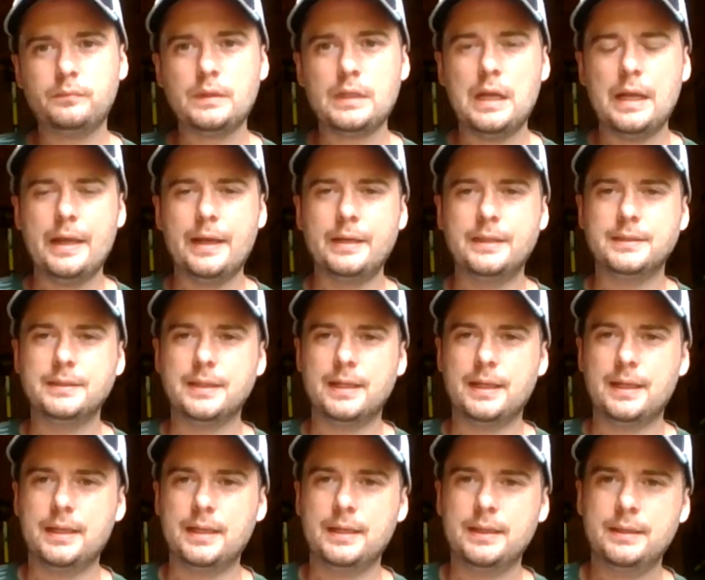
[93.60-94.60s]
And,
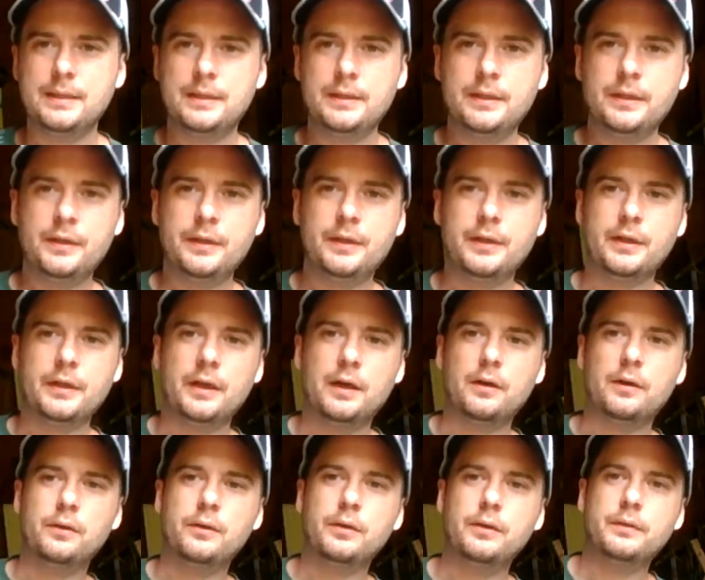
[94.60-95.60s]
uh, you
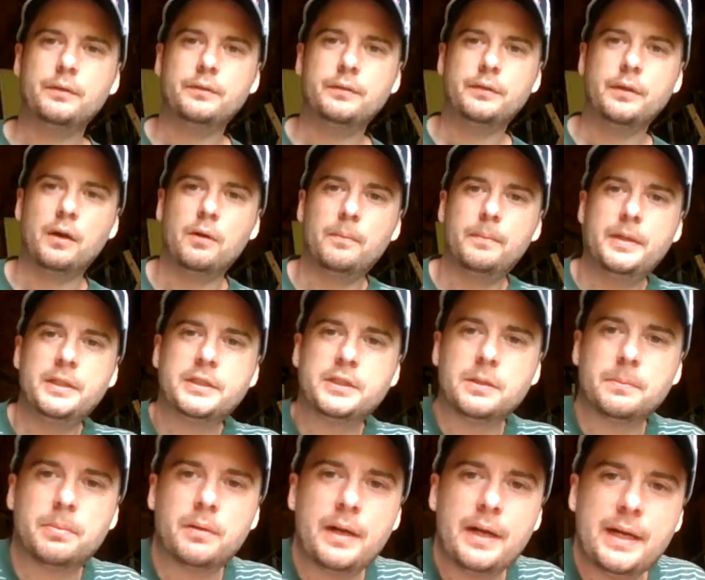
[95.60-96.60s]
know, don't be
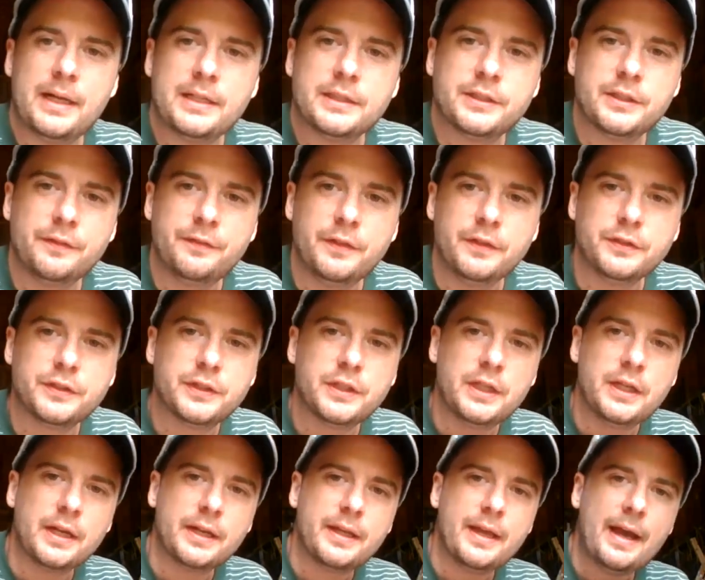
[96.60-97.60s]
surprised if you
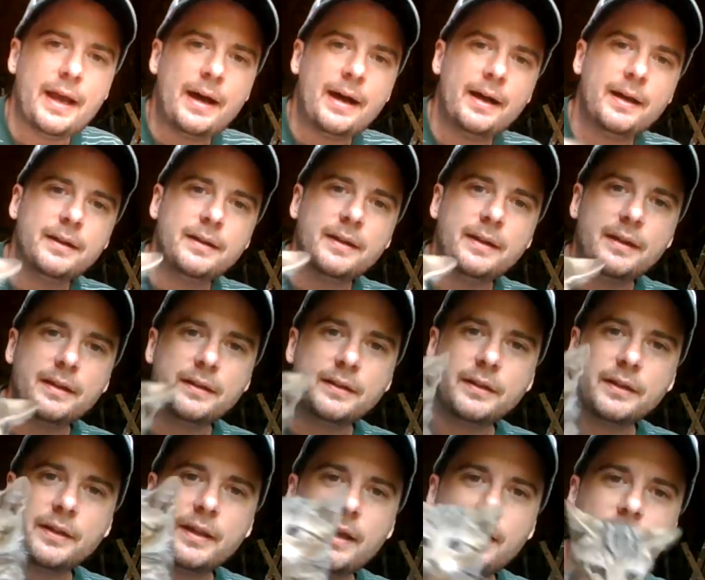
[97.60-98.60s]
see a cat in
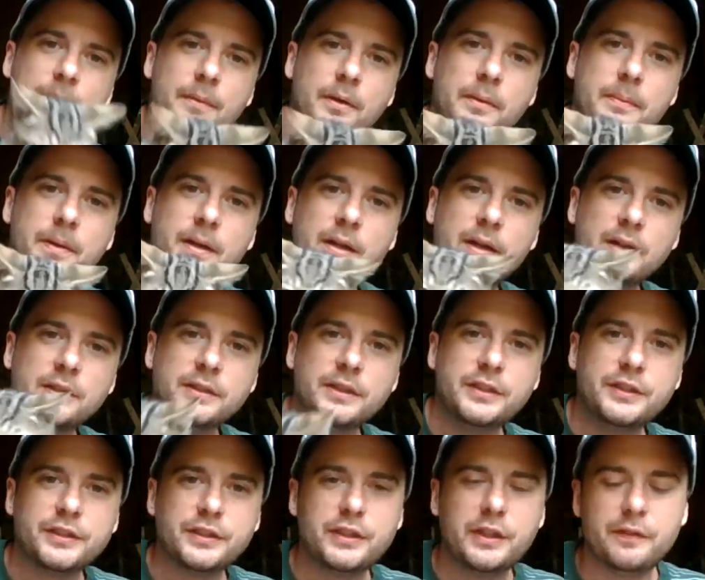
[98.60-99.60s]
the camera because
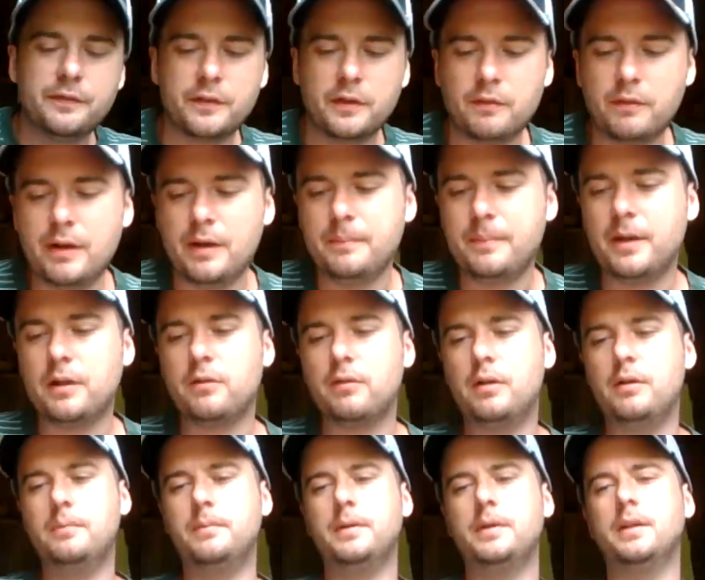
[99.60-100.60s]
he's sniffing around my
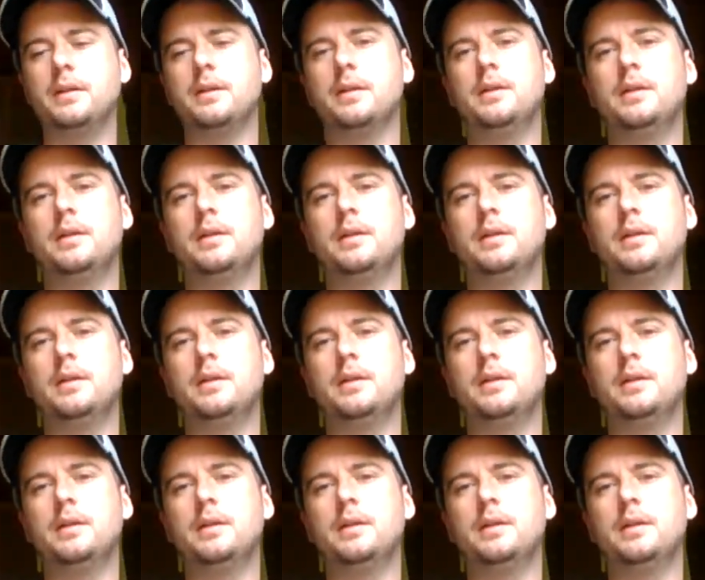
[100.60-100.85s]
Chromebook.